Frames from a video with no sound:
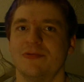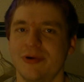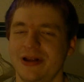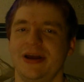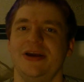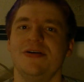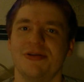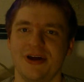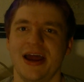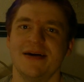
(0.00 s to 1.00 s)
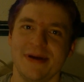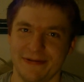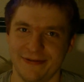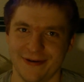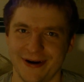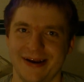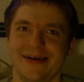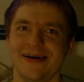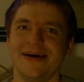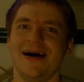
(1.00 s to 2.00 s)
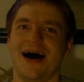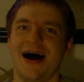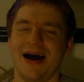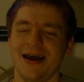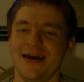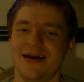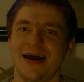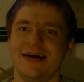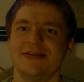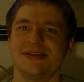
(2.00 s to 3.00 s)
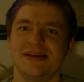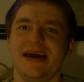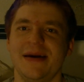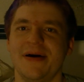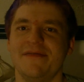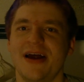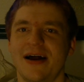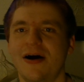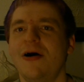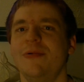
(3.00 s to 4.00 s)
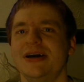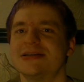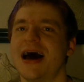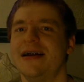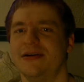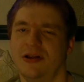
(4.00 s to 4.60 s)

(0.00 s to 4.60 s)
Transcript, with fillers: Really, you'll thank me for it. I and sleep have not always gotten